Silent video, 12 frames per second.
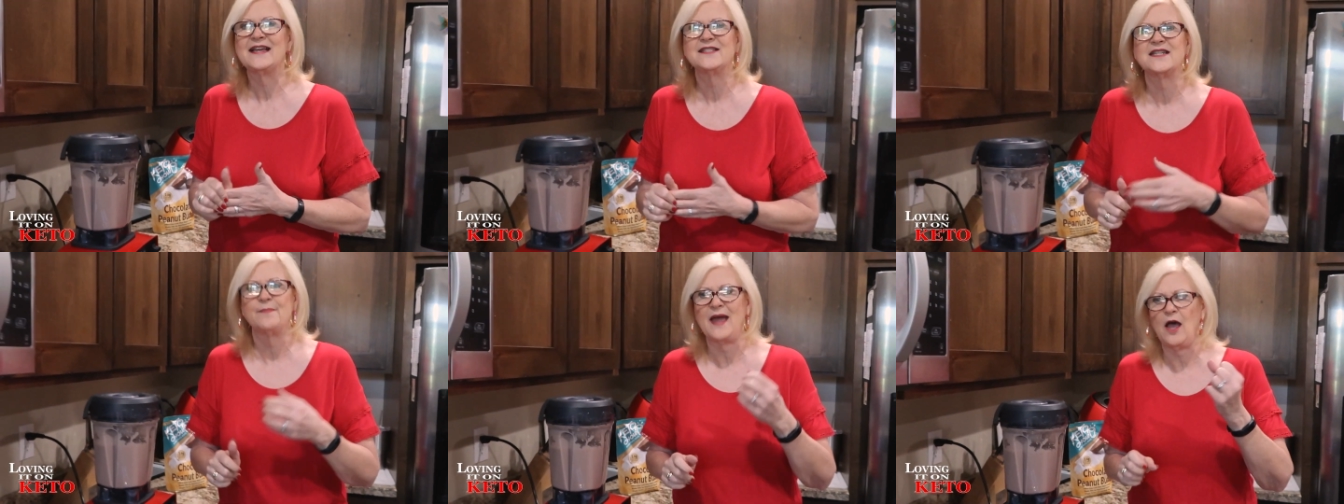
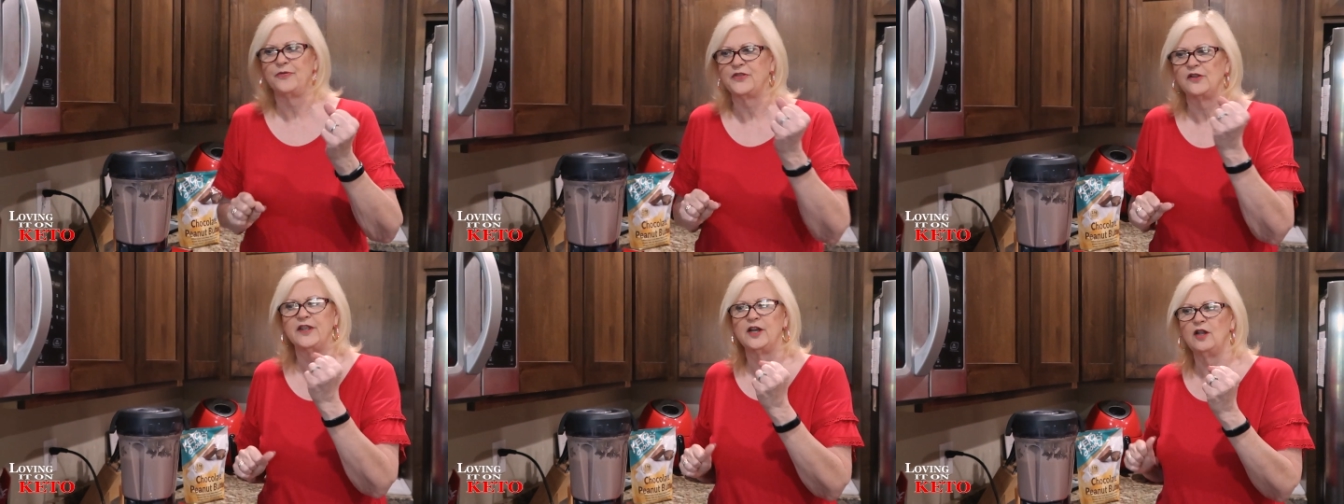asked about
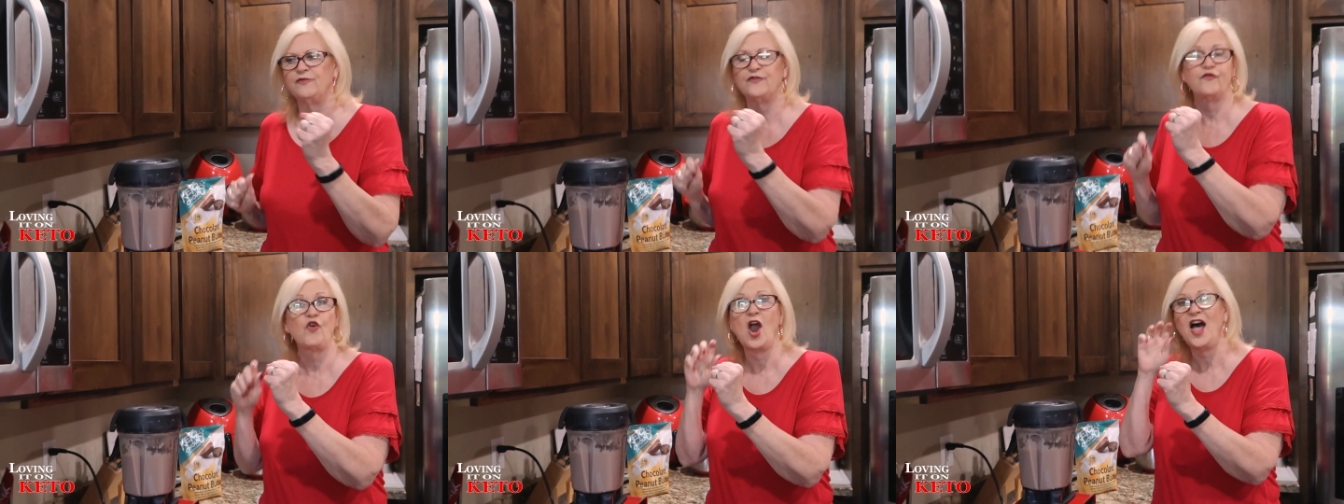the little
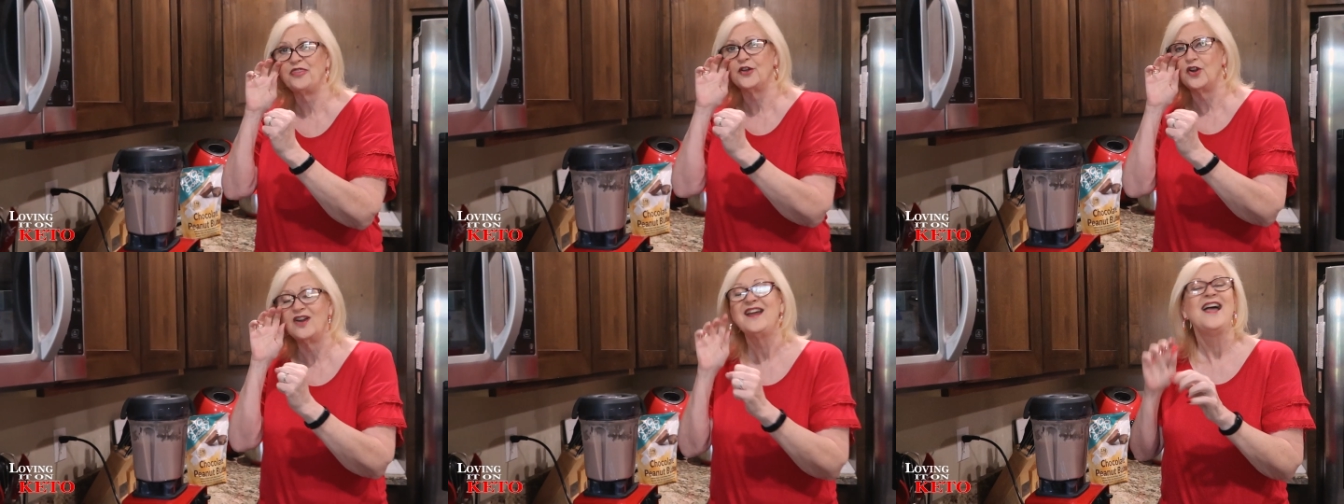
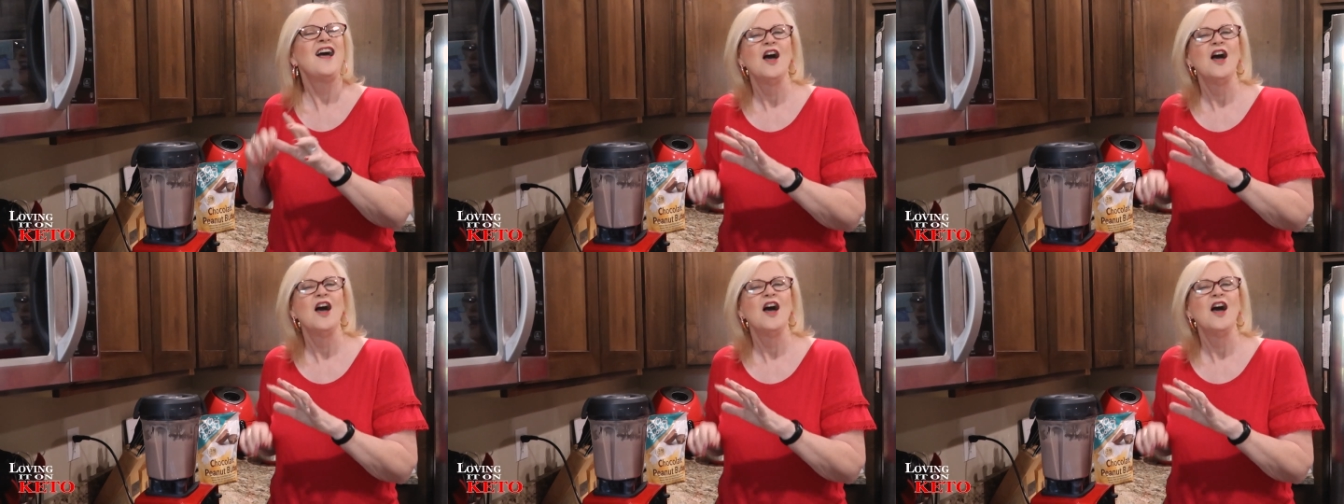frother.